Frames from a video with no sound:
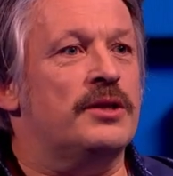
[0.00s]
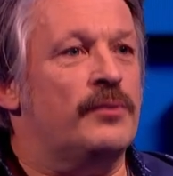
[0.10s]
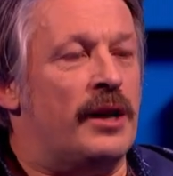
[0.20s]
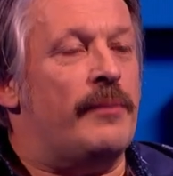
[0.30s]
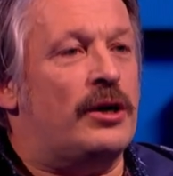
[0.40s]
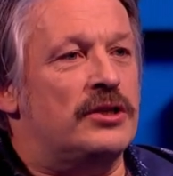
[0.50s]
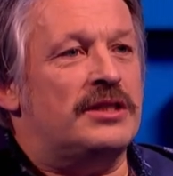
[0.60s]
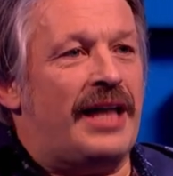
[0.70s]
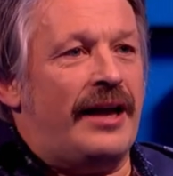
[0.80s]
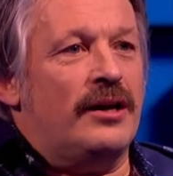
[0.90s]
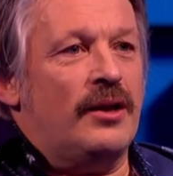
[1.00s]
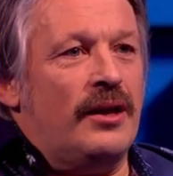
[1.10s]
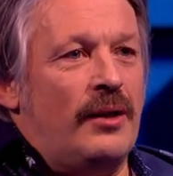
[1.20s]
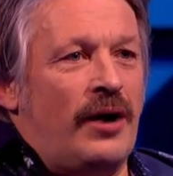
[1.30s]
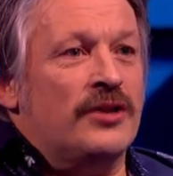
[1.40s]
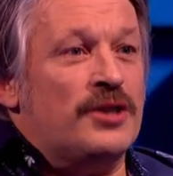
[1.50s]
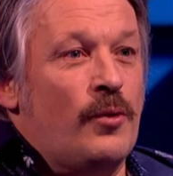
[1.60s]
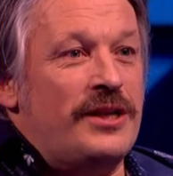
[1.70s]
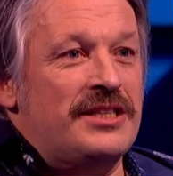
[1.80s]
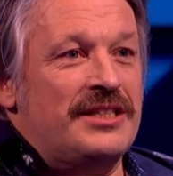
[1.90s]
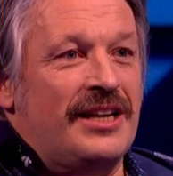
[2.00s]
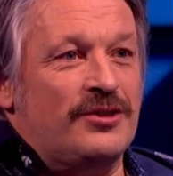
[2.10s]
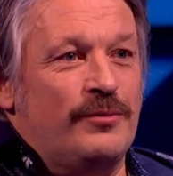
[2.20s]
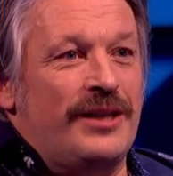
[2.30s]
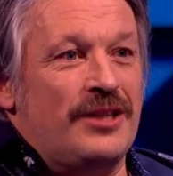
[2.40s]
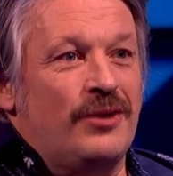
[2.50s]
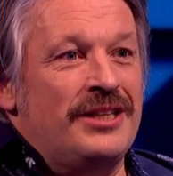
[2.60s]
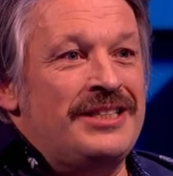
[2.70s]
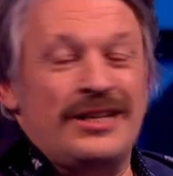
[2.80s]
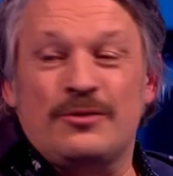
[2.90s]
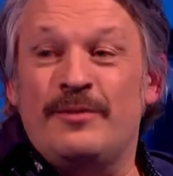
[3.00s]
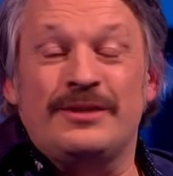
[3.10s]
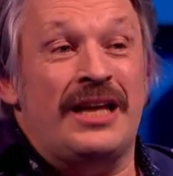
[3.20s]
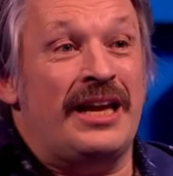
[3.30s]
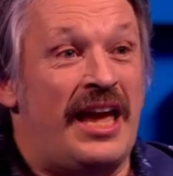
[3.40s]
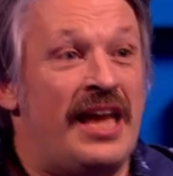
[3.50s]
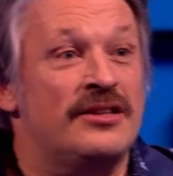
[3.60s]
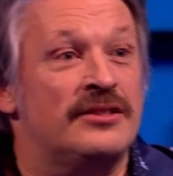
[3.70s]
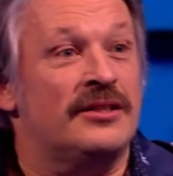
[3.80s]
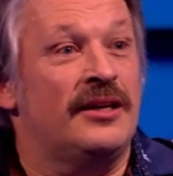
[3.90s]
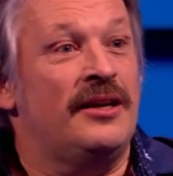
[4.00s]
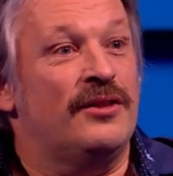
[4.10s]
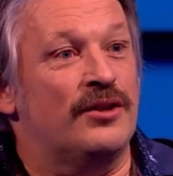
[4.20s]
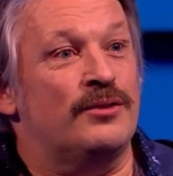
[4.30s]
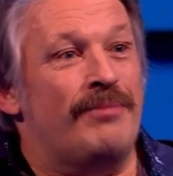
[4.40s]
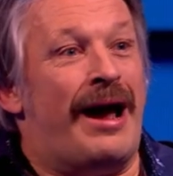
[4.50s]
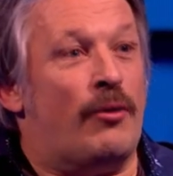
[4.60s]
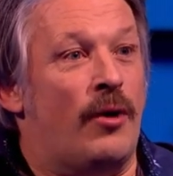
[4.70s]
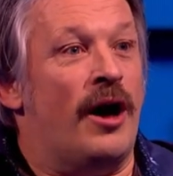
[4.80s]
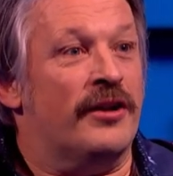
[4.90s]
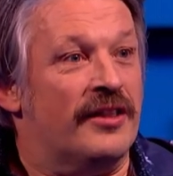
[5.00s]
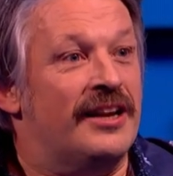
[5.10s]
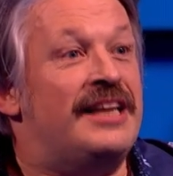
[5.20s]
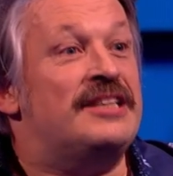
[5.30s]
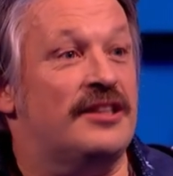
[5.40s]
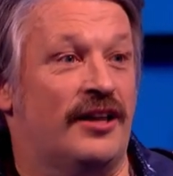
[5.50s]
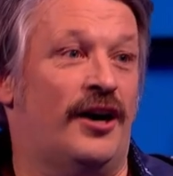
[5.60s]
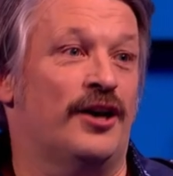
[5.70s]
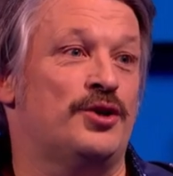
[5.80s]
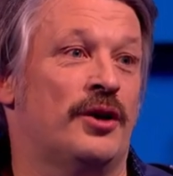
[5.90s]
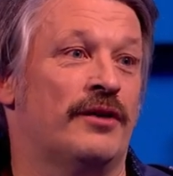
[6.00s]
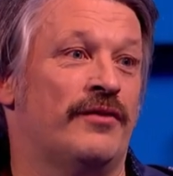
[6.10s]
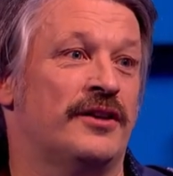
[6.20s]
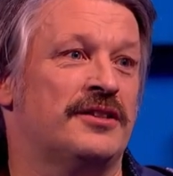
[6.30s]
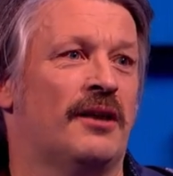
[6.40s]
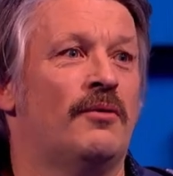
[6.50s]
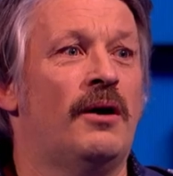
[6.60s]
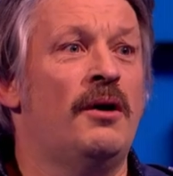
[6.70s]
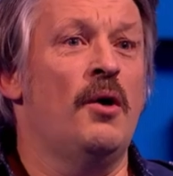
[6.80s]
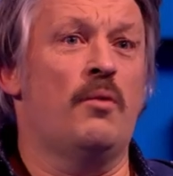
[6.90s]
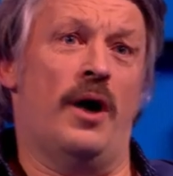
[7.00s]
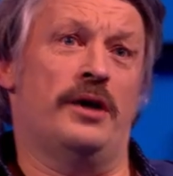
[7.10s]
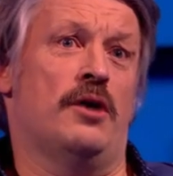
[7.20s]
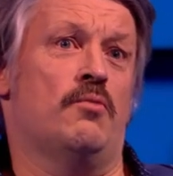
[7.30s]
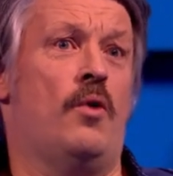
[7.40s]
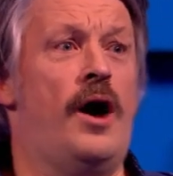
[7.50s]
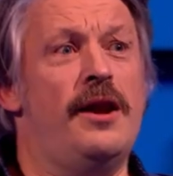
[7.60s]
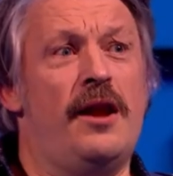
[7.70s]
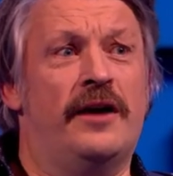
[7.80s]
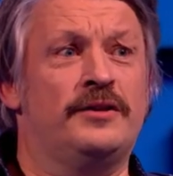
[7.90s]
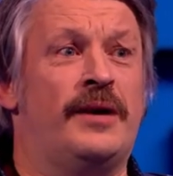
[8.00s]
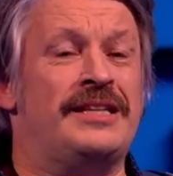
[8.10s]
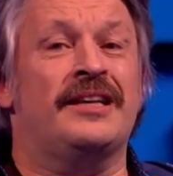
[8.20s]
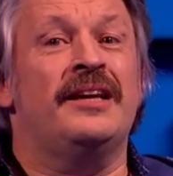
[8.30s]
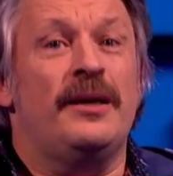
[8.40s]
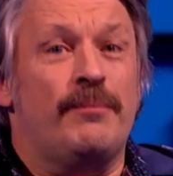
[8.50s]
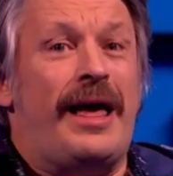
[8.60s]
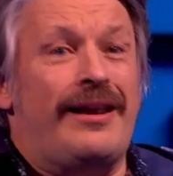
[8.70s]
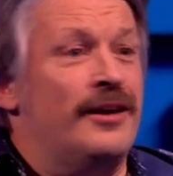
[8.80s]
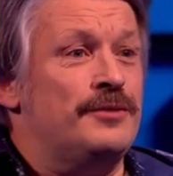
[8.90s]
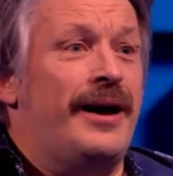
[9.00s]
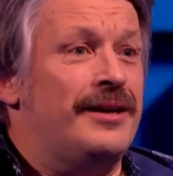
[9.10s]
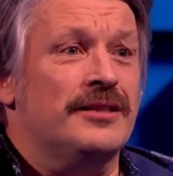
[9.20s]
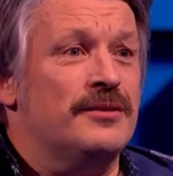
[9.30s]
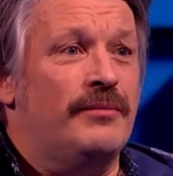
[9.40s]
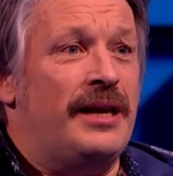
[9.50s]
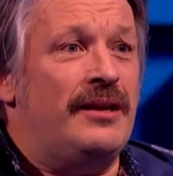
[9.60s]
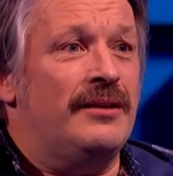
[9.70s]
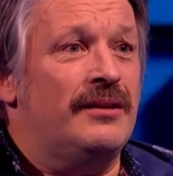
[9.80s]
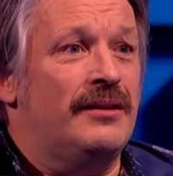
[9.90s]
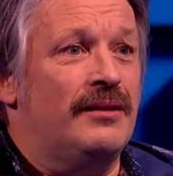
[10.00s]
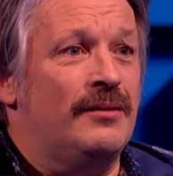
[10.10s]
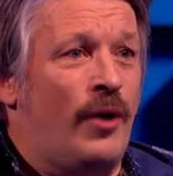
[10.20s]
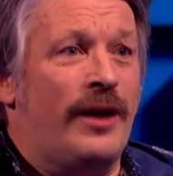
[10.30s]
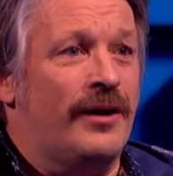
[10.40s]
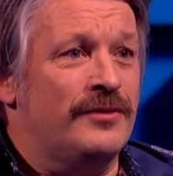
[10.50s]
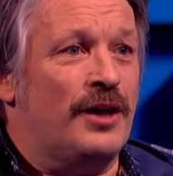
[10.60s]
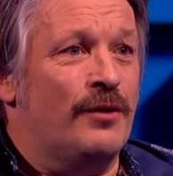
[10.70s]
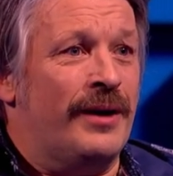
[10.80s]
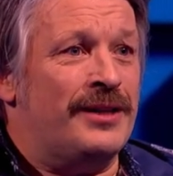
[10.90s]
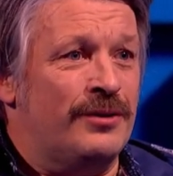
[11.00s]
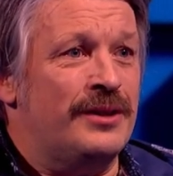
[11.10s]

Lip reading: You know, because that... Asking when's International Men's Day and International Women's Day is the marijuana that leads to the hard drug of asking, why don't white lives matter? Black lives matter doesn't mean white lives don't matter.